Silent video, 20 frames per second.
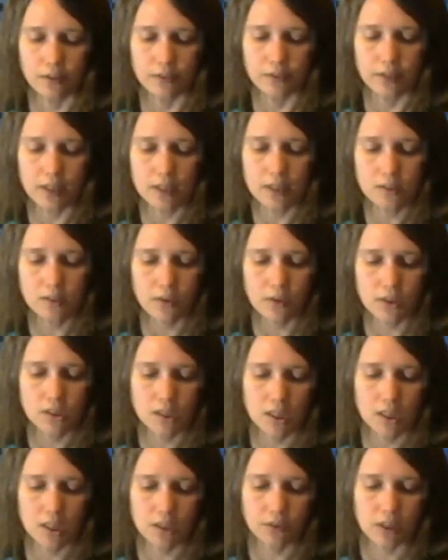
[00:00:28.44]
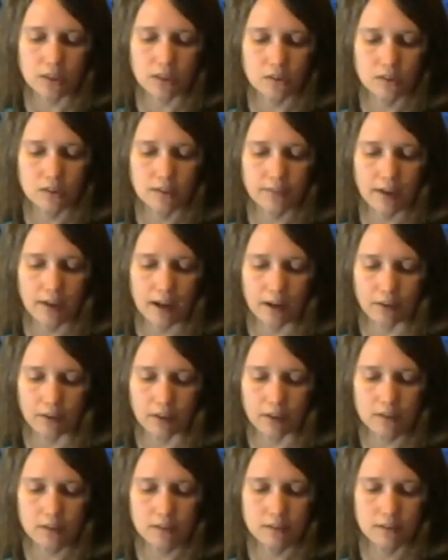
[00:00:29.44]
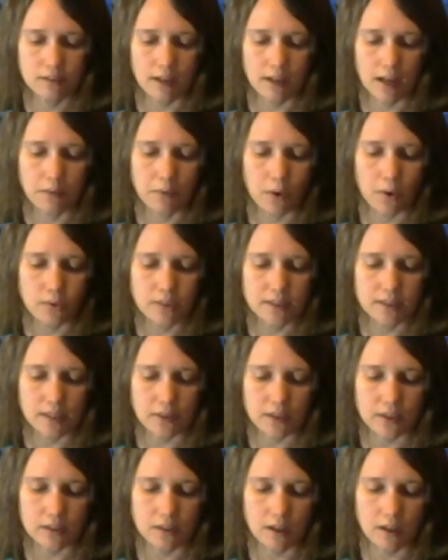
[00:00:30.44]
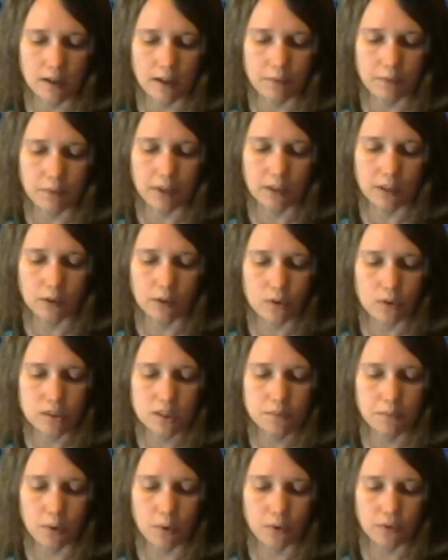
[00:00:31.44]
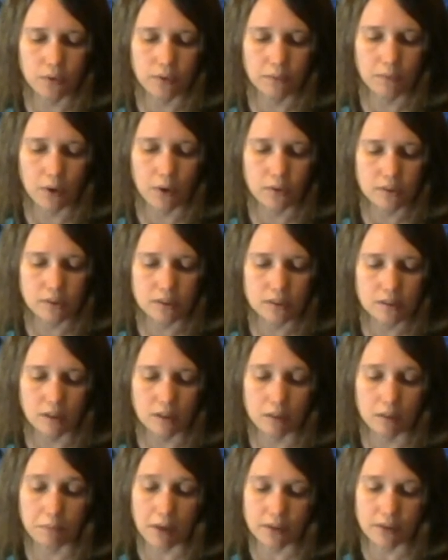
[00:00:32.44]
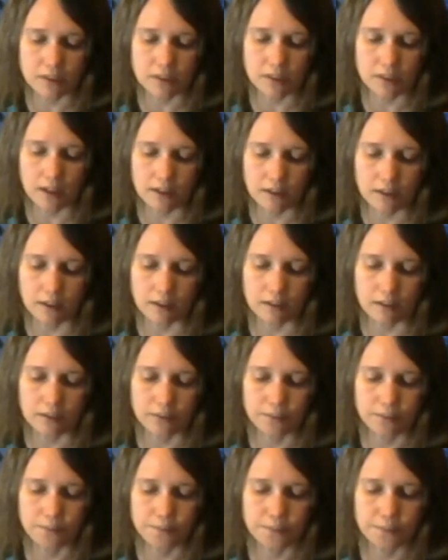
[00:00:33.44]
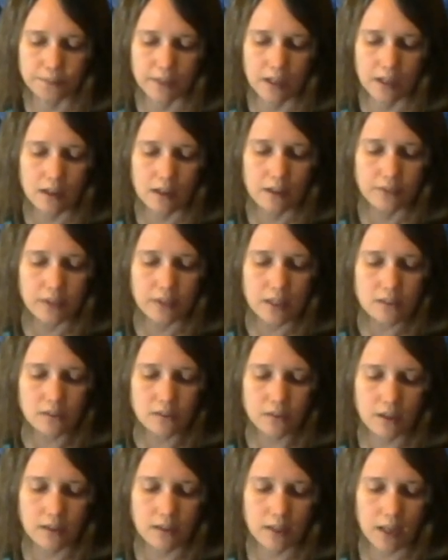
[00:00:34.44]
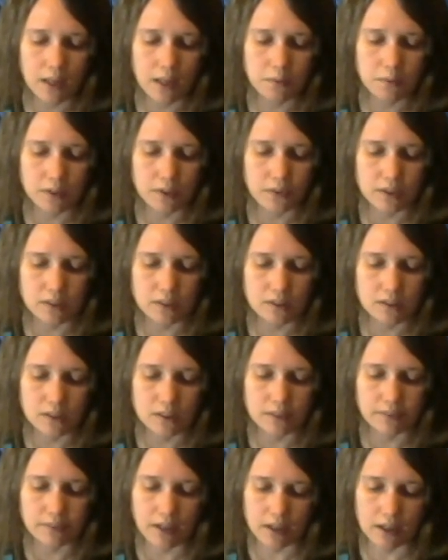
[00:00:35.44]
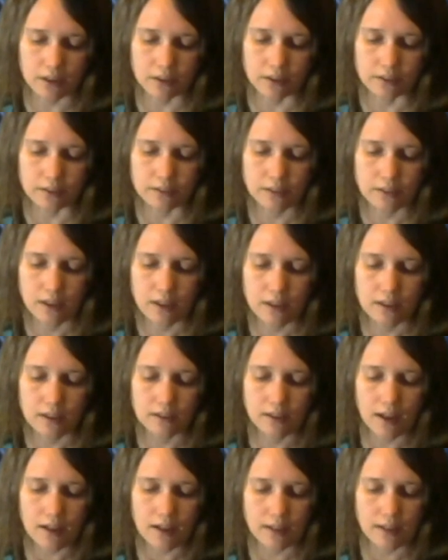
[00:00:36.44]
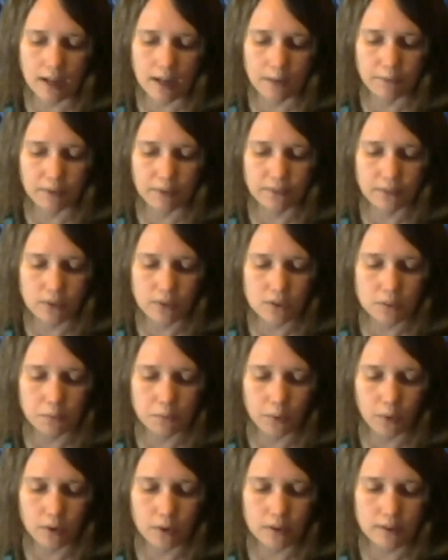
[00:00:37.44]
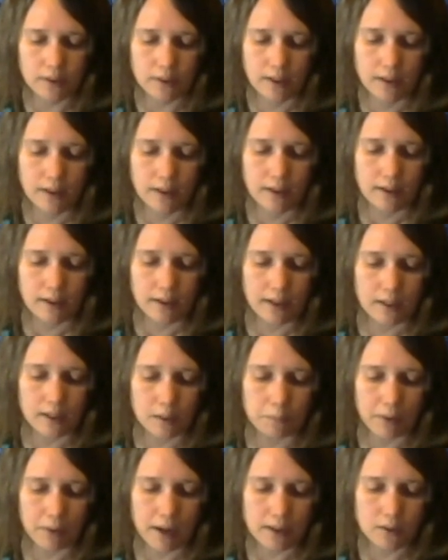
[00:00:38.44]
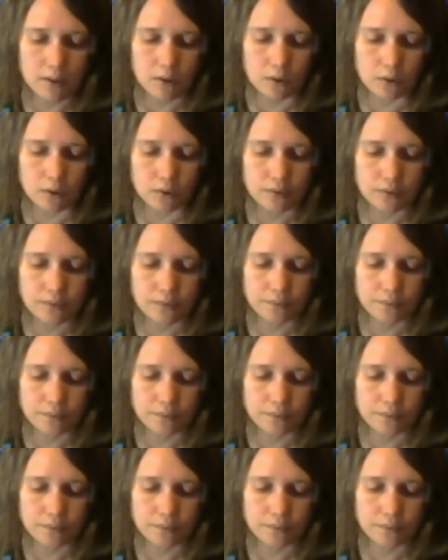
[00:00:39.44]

These are the generations of Aaron and Moses at the time when the Lord spoke with Moses on Mount Sinai. These are the names of the sons of Aaron Nadab, the firstborn, and Abihu,